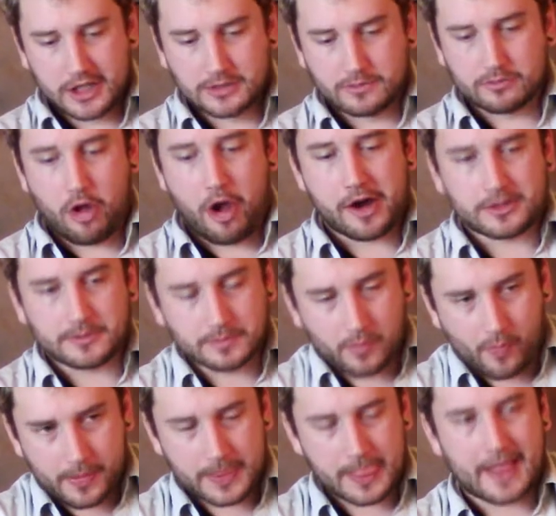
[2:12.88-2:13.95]
This thing
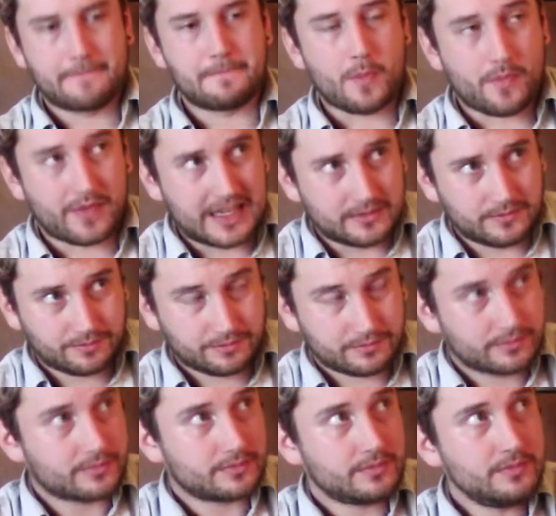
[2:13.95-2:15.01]
contains the ghost pepper
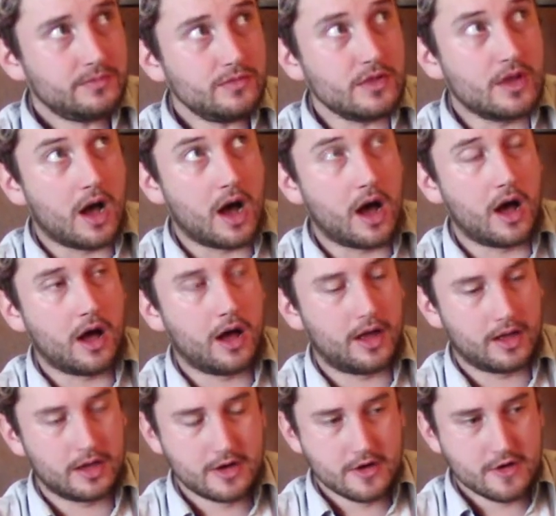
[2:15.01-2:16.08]
at 1.4
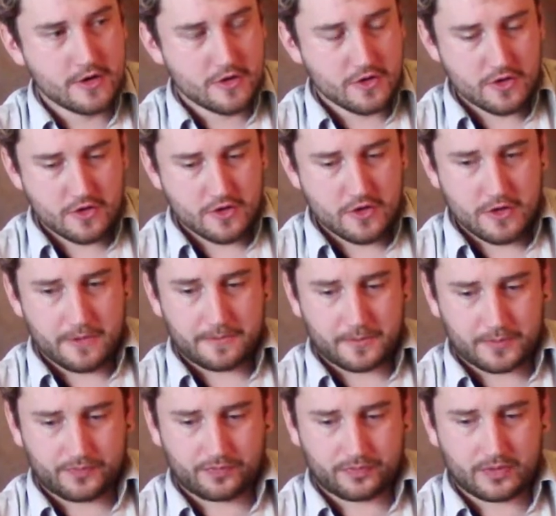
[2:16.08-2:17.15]
million, a
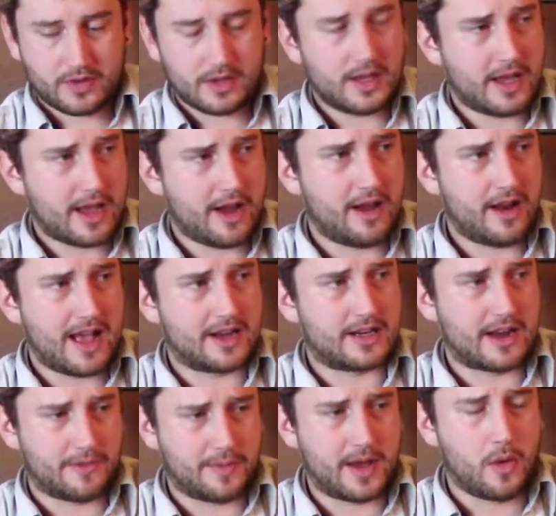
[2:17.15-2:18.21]
Trinidad
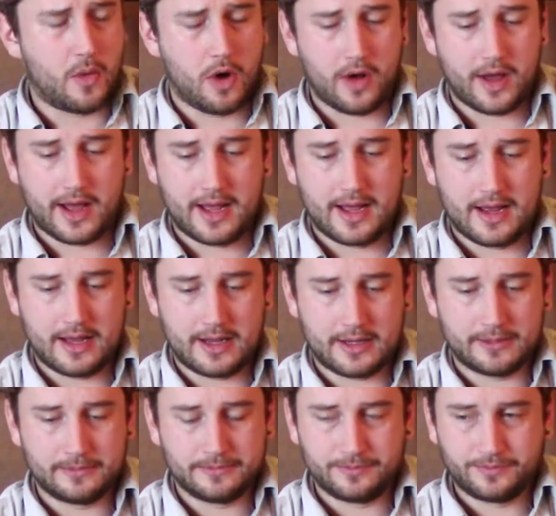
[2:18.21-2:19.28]
Scorpion at 2
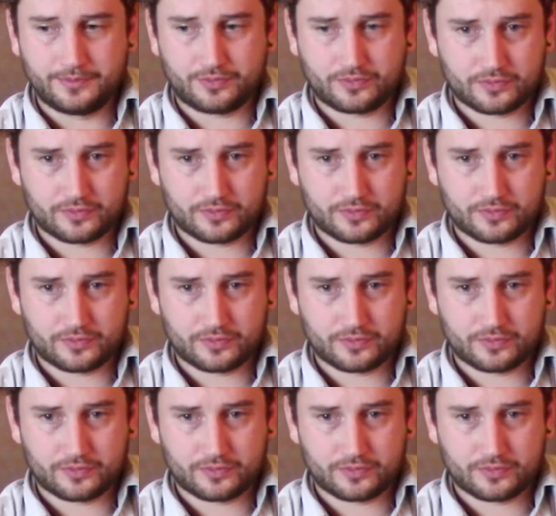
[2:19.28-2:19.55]
million, and